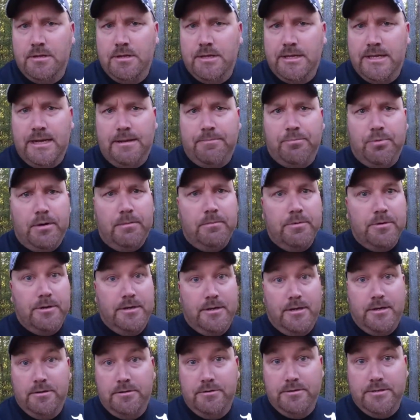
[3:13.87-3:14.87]
And I'm probably
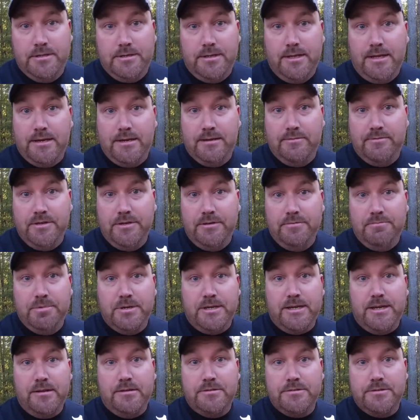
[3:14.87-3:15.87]
going to lose a lot of you
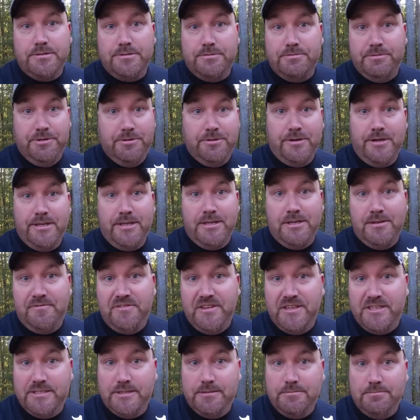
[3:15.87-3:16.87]
because you're not into
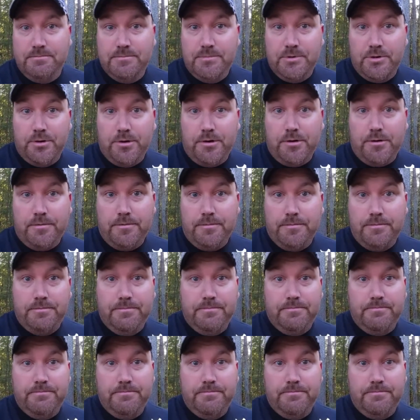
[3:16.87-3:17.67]
fishing or